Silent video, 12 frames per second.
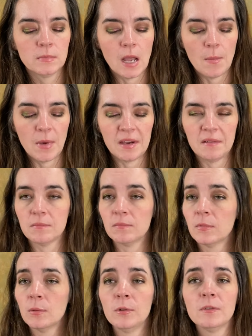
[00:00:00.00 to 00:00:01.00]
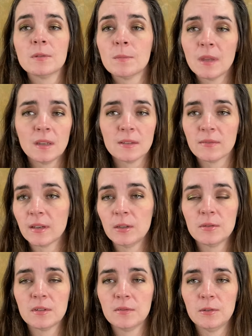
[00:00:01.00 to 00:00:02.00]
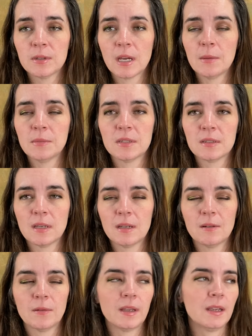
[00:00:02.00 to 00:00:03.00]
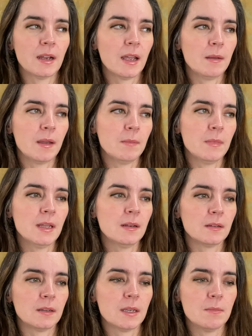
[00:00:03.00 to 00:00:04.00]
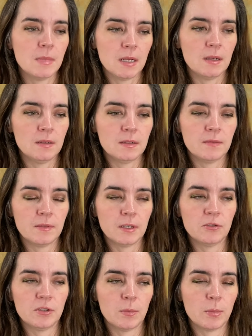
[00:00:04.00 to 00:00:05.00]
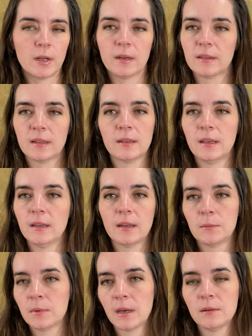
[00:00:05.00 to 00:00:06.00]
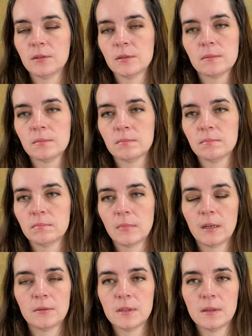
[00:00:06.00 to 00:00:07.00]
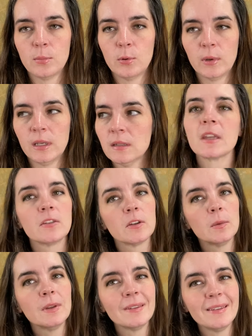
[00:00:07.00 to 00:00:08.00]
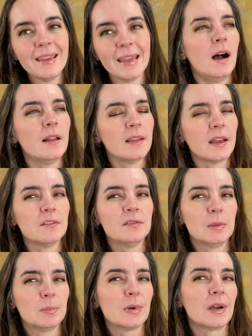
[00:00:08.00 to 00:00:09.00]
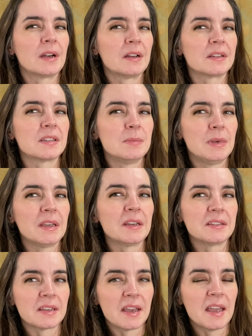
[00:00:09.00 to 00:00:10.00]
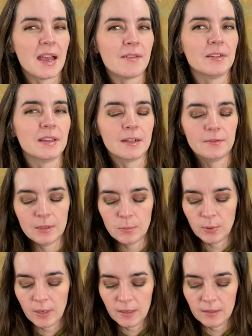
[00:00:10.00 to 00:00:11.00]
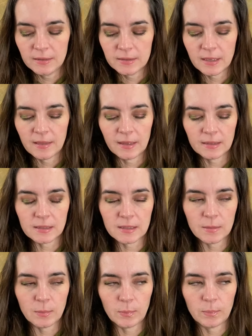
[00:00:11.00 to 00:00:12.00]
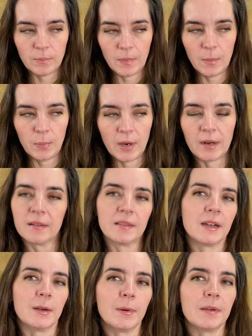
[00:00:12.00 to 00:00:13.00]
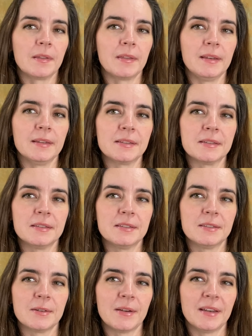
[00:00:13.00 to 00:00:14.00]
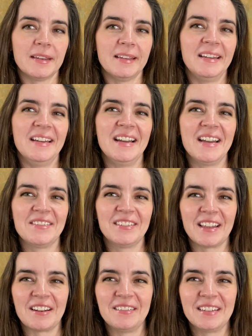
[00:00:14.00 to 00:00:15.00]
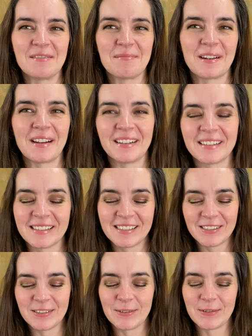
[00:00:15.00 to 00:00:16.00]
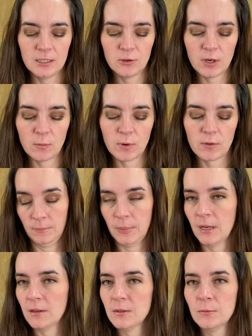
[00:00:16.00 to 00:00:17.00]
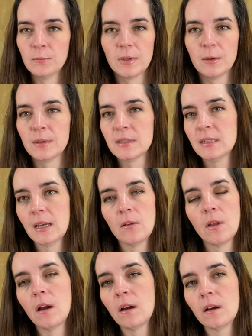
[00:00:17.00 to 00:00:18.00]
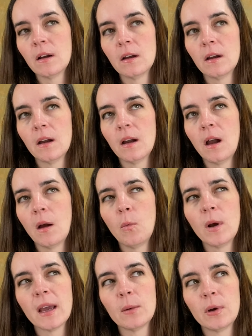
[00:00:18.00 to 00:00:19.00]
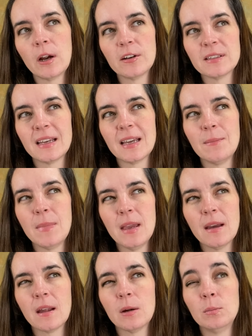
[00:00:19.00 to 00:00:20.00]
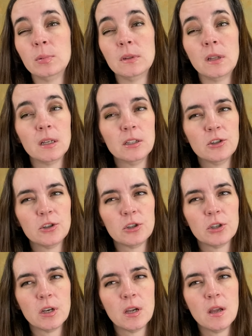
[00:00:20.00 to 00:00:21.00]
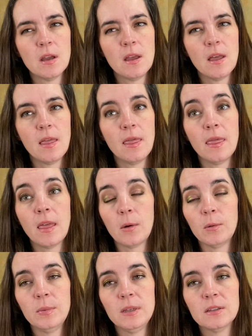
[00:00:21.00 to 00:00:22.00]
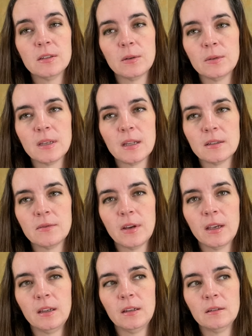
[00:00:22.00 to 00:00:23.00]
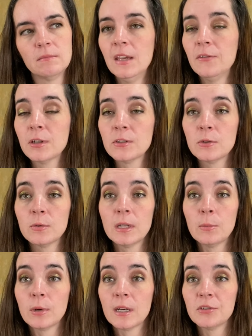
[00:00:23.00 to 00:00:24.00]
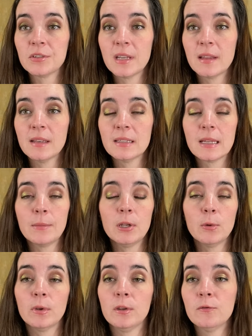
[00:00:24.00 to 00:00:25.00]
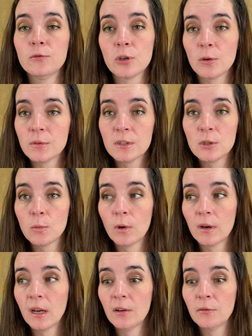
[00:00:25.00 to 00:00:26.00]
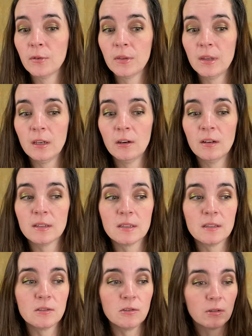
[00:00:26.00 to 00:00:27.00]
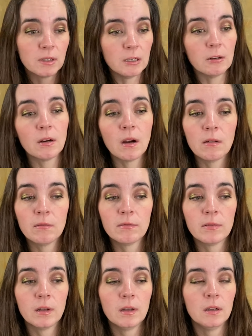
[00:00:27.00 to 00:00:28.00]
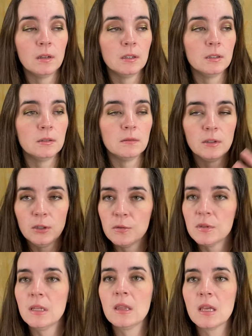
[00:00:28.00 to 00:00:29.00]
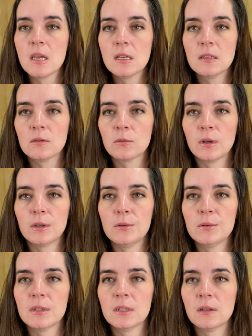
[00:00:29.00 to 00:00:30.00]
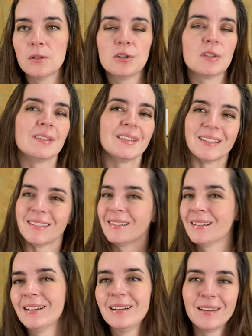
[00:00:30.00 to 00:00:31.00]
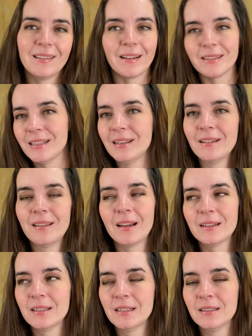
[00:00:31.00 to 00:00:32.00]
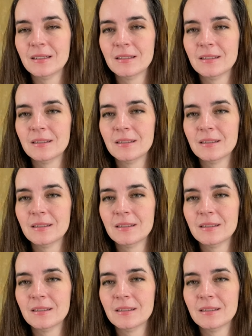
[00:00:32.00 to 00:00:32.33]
I might remove some things if I use it a few times and decide I don't like it. I, I'm not committed to finishing a product that I hate. I, I just, I don't see the point. So we'll see. A lot of lip products, because I have a lot of lip products, and that's the the product that I wear the least. So I have a lot of lip products to try to work through. But I also really want to see how long, uh, what kind of progress I can make on a blush. That would be so satisfying. If you guys are doing any projects like this, let me know what you've chosen to work on for the year. Is this your year of using things, or are you still just collecting, collecting?